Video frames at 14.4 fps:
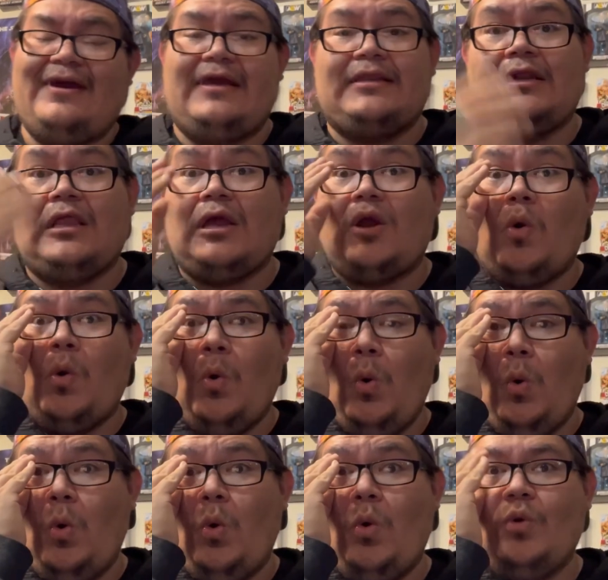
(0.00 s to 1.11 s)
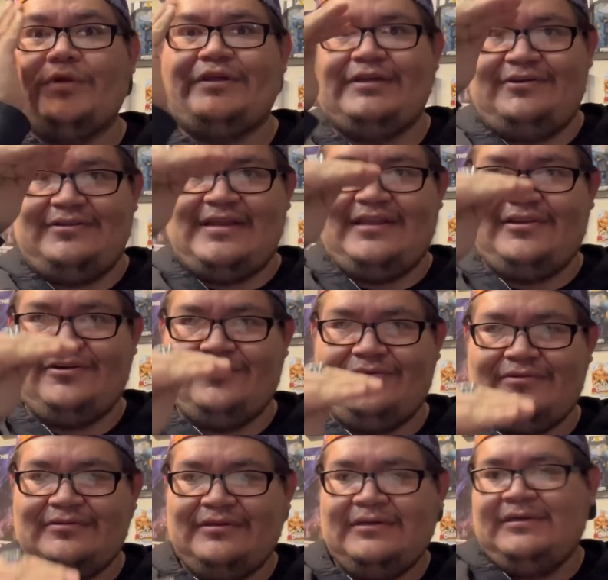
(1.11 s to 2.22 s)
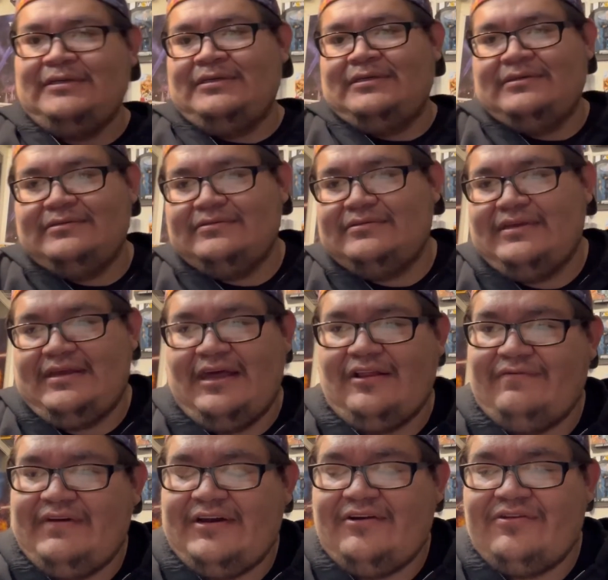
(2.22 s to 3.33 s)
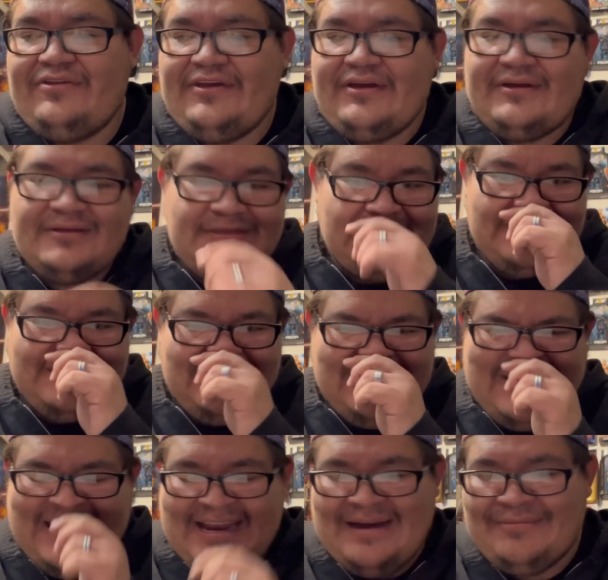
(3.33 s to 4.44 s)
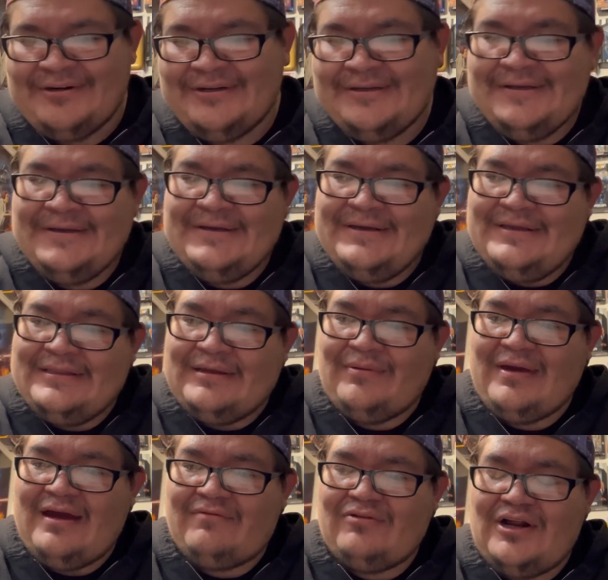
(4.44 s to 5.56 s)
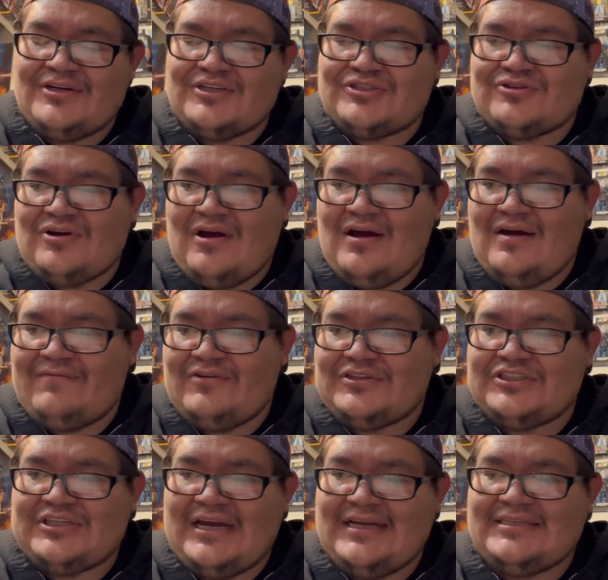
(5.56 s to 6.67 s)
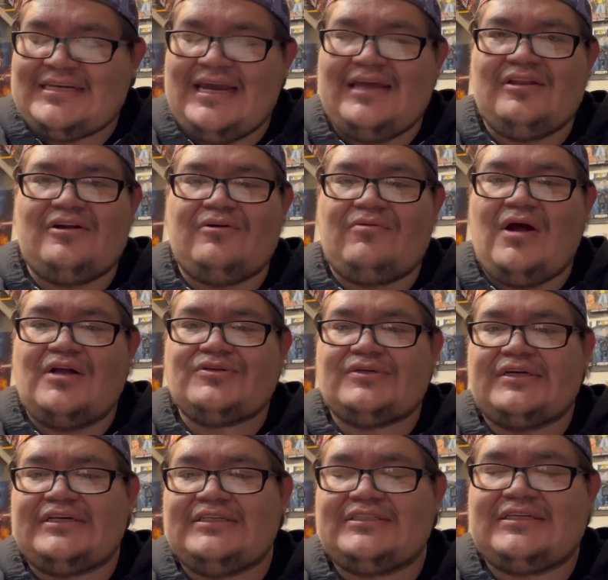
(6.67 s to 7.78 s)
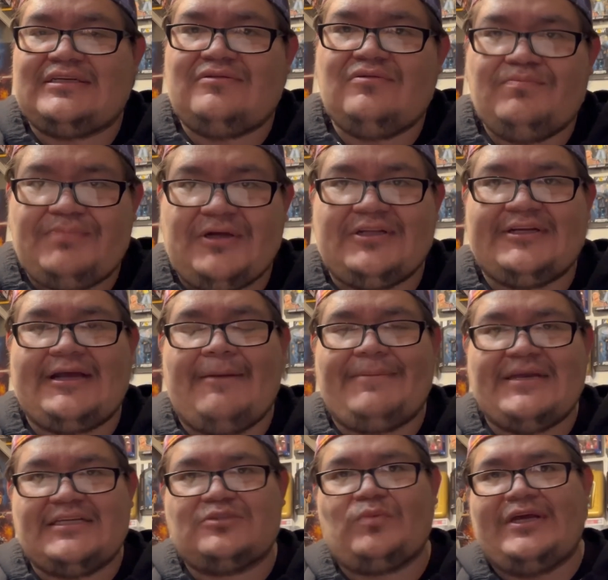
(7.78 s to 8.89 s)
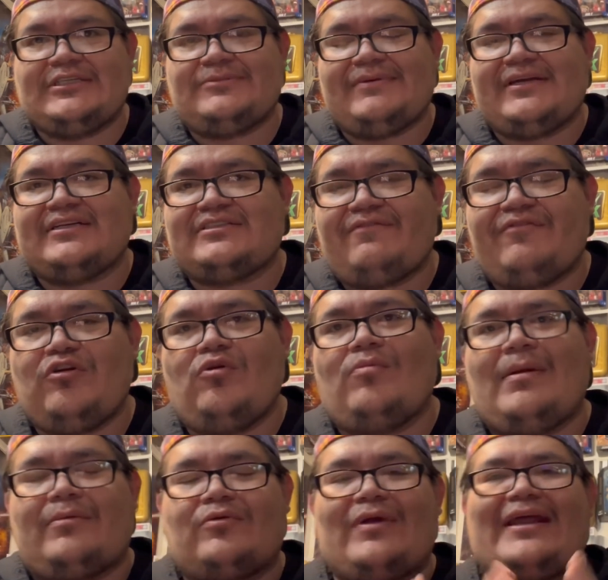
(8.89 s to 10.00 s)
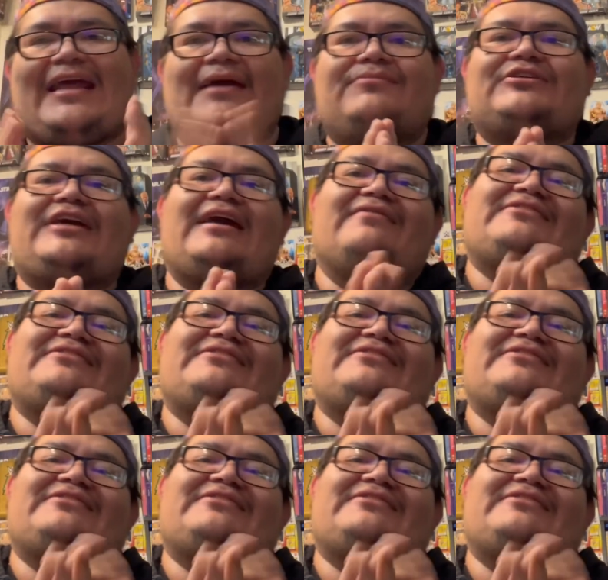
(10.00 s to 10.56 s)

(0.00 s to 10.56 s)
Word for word: and they're like, ooh, and they do that little elevator thing to the camera. Then we have Roderick Strong versus Shane Taylor. Roderick is building up his wins because if you remember right, MJF